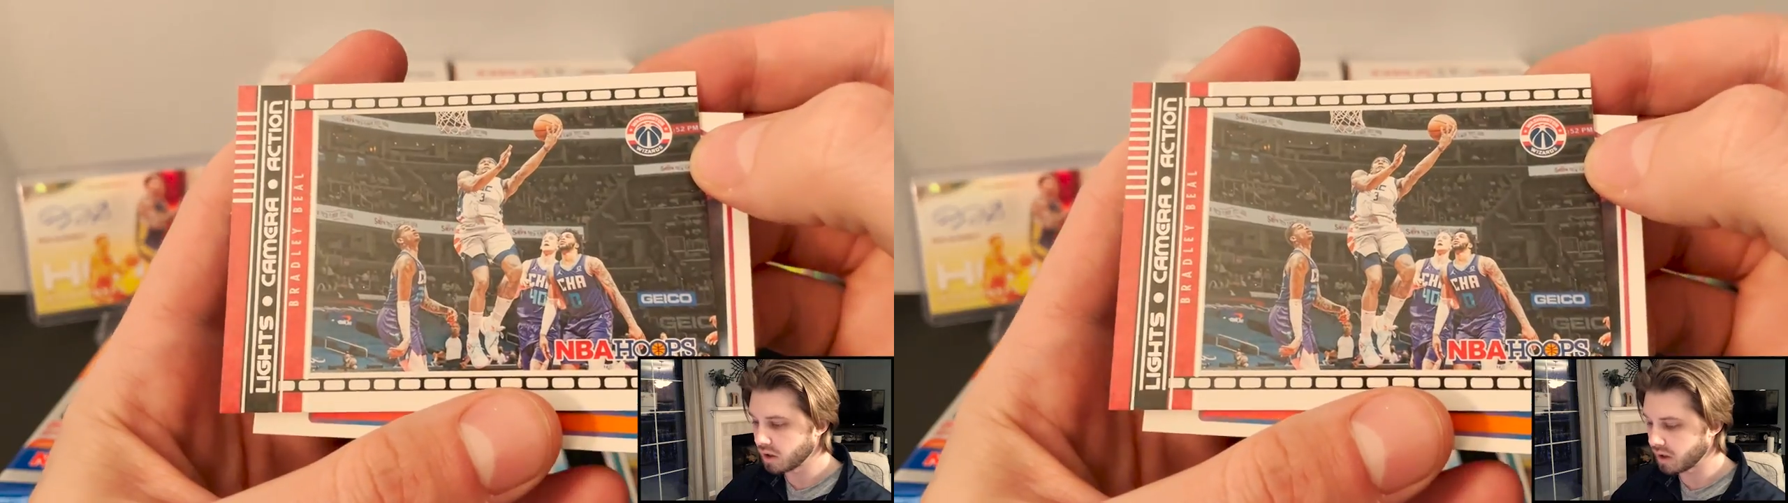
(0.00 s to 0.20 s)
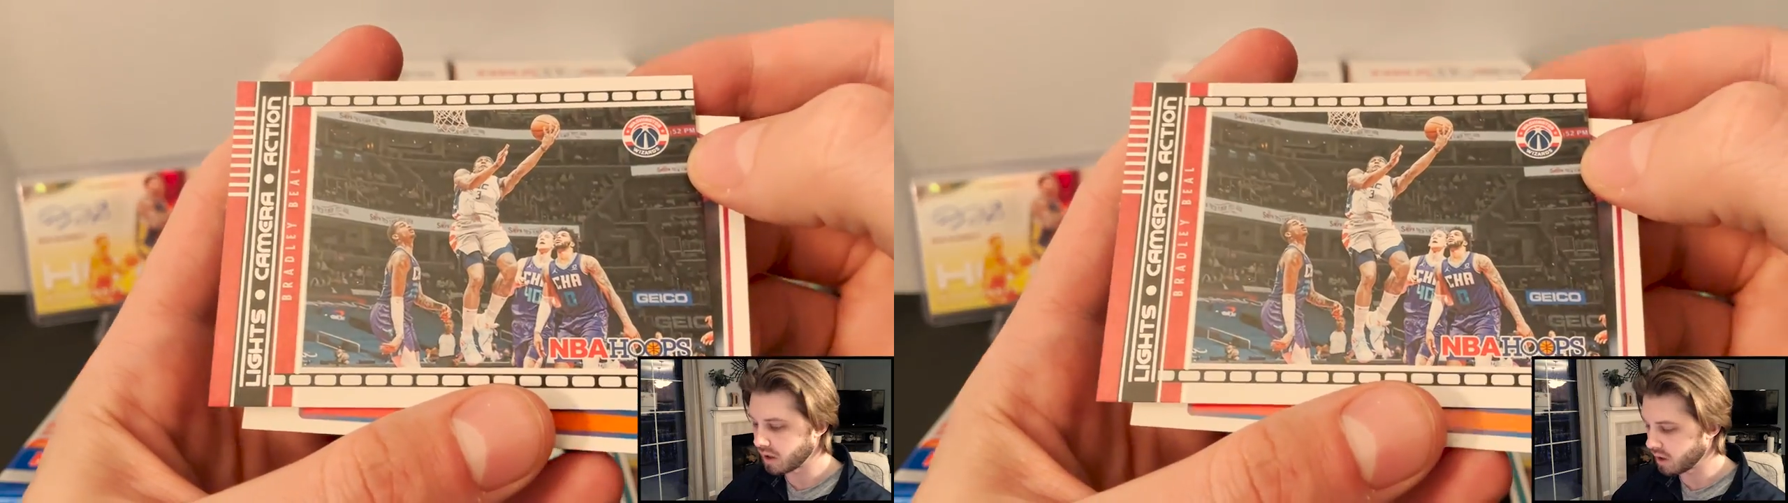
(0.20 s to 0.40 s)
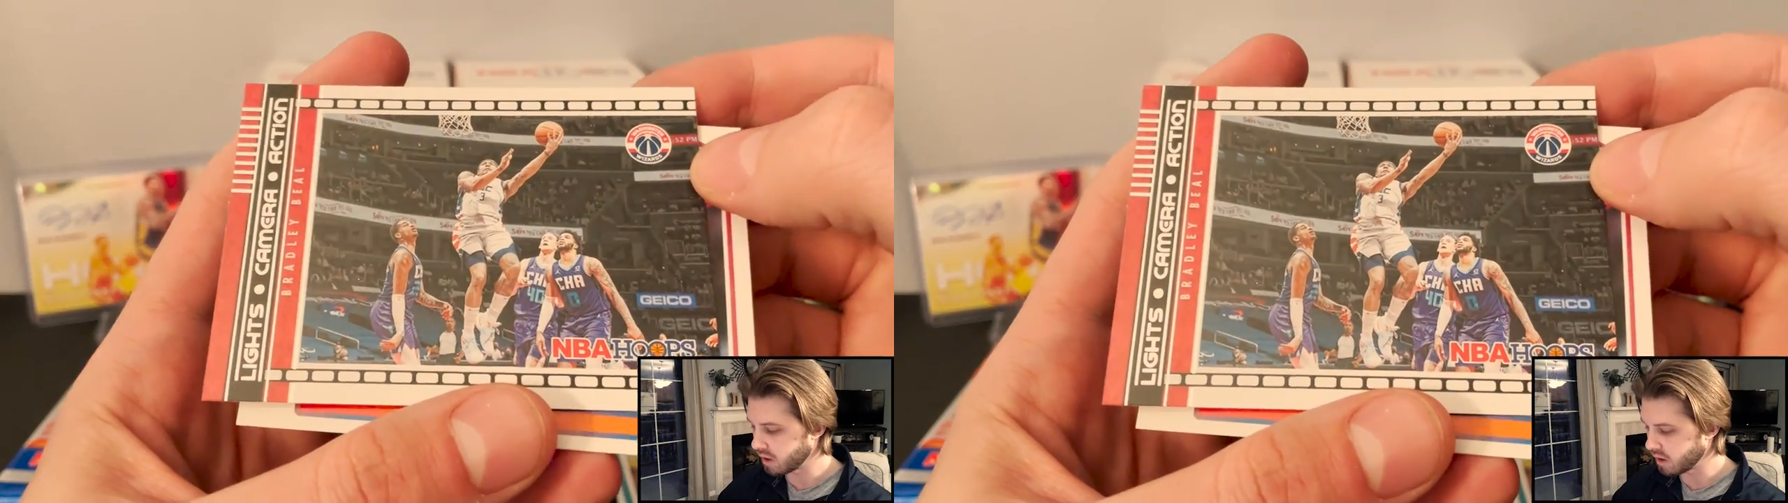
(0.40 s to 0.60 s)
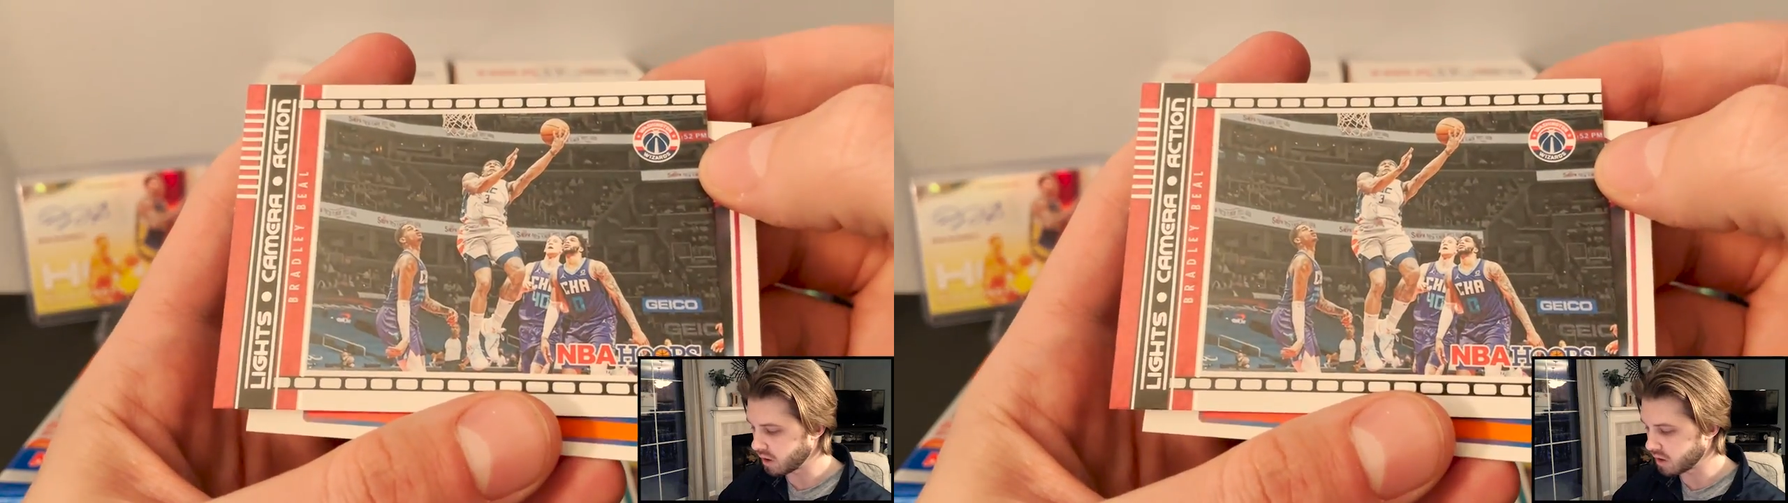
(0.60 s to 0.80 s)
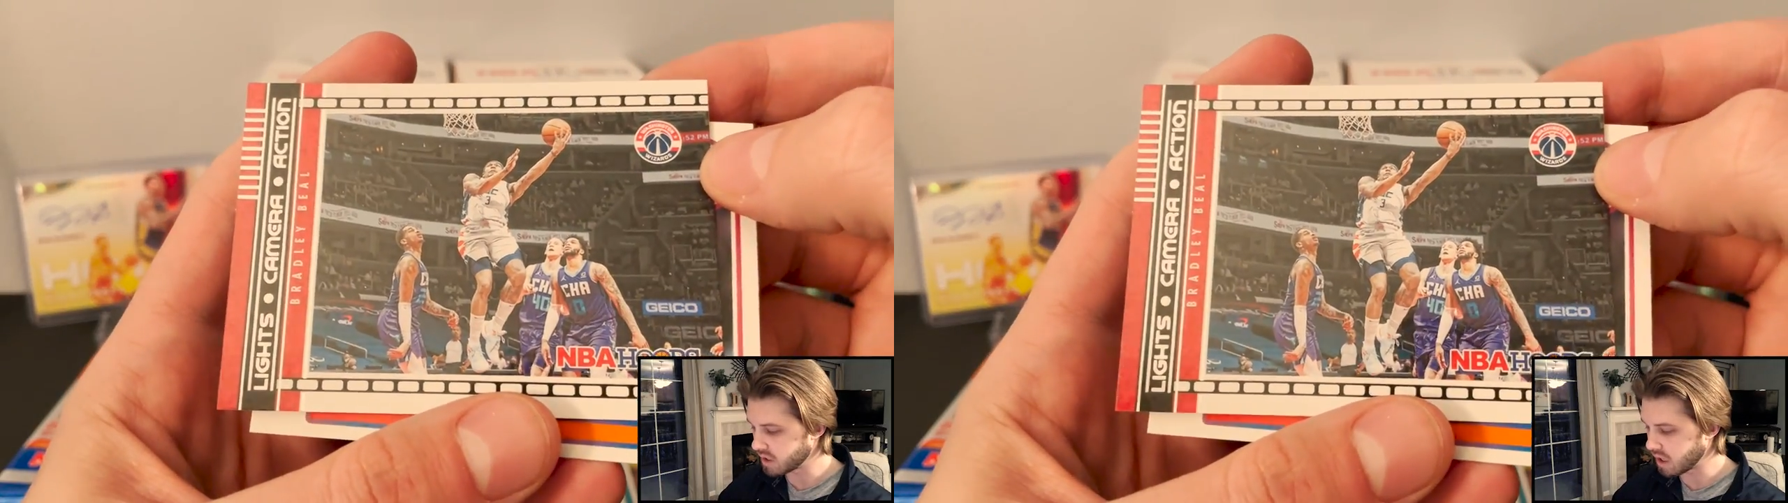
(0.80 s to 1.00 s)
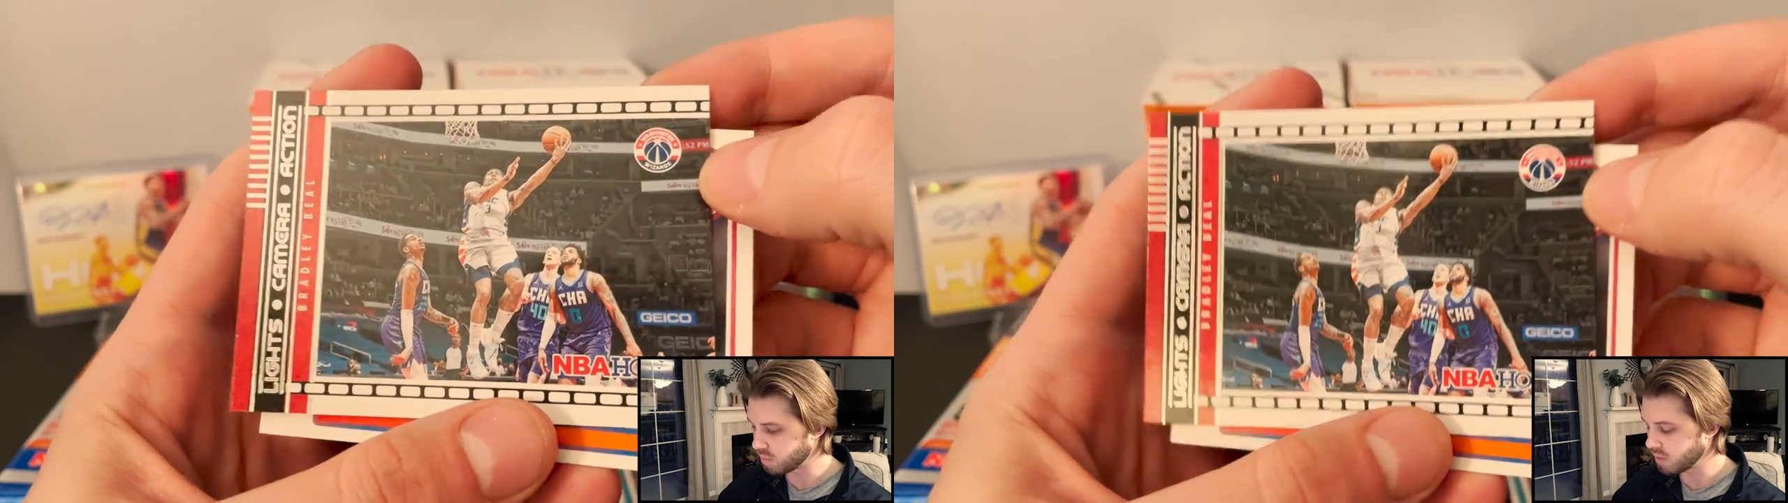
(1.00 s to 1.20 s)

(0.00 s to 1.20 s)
And is that,